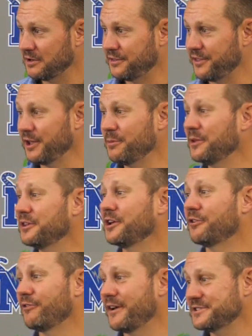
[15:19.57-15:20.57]
think about the
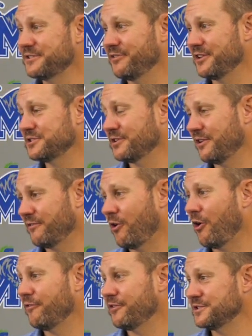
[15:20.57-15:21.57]
aggressiveness of
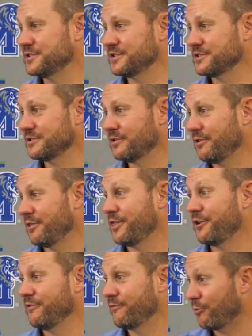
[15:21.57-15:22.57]
offenses on
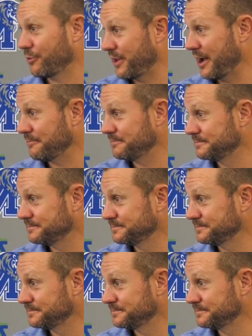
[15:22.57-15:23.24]
third and fourth down.